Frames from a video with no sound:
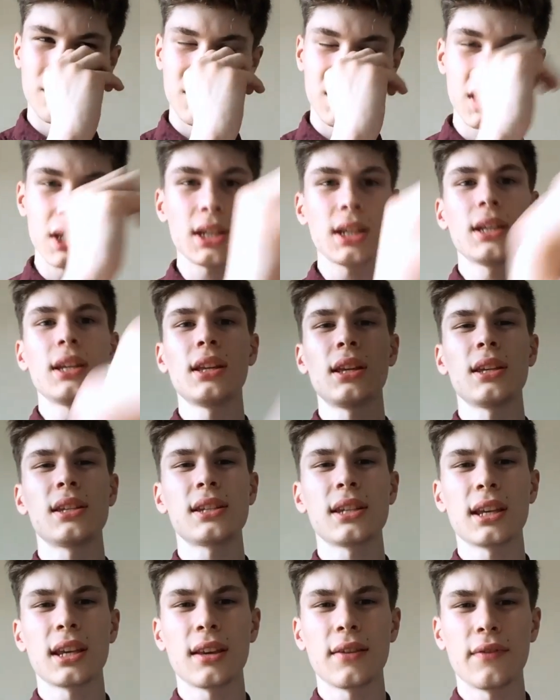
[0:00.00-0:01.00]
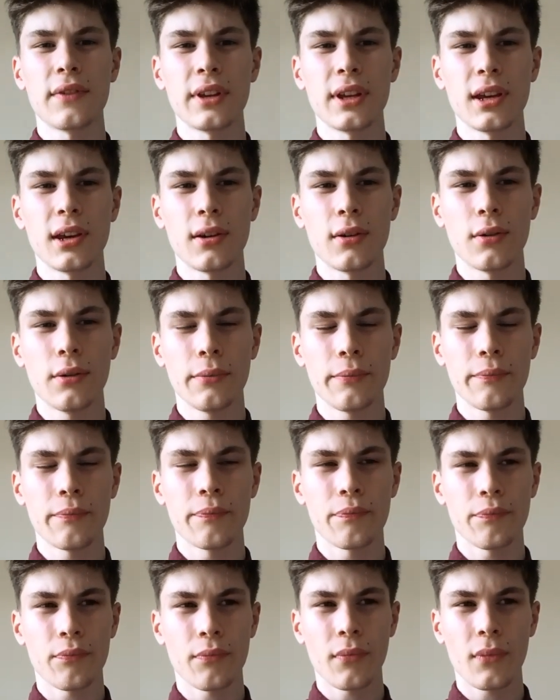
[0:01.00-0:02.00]
She did a singing video
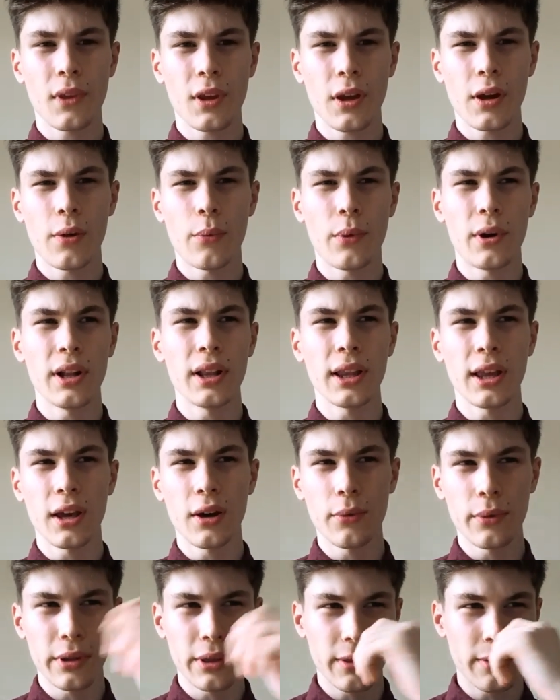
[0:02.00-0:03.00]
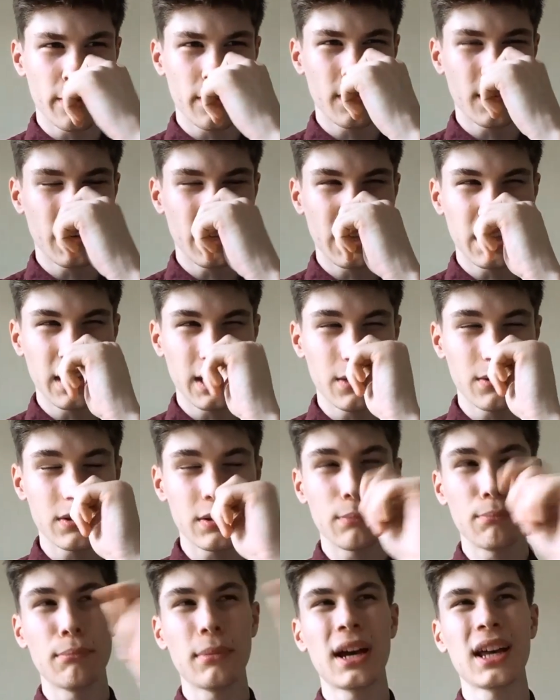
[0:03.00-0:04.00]
a while ago with, I think it was
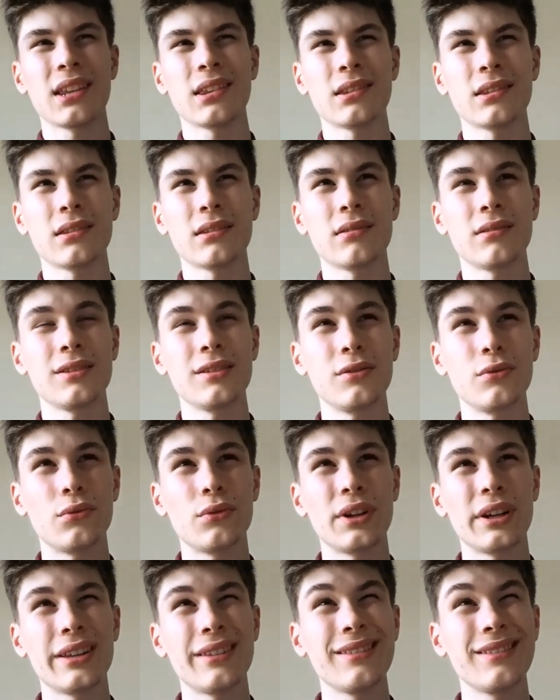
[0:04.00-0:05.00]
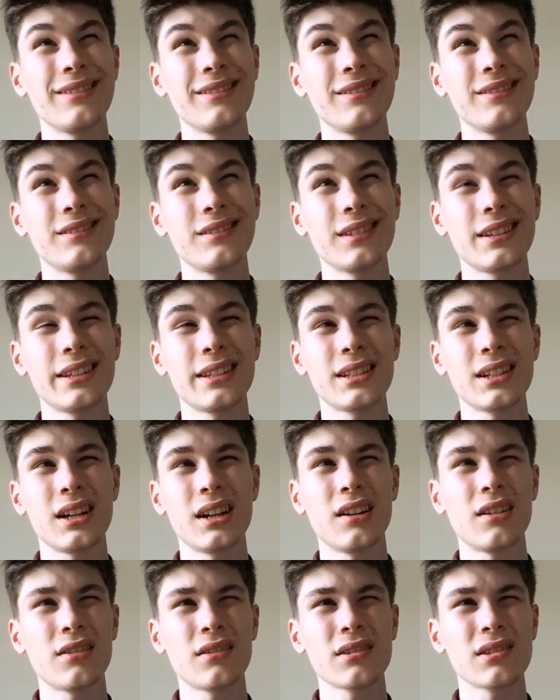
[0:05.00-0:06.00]
a mandarin guitar
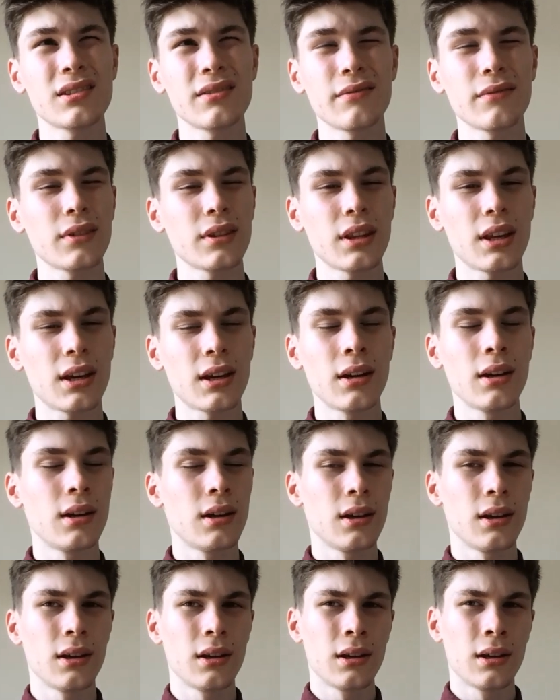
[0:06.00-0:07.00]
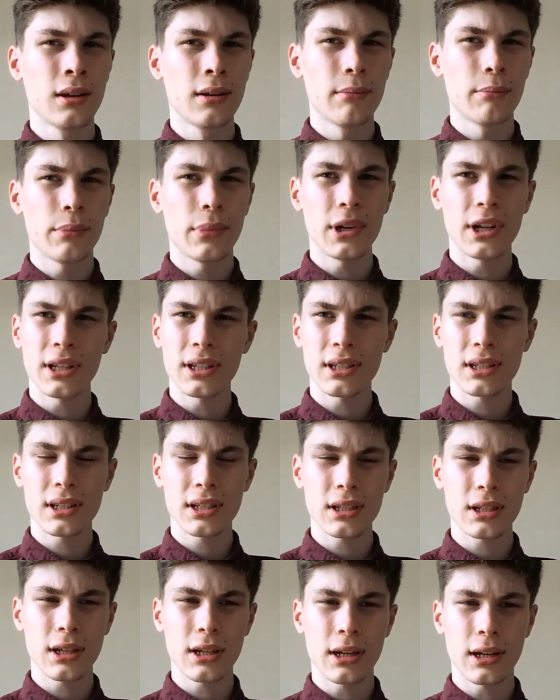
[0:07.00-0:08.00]
or something like that. But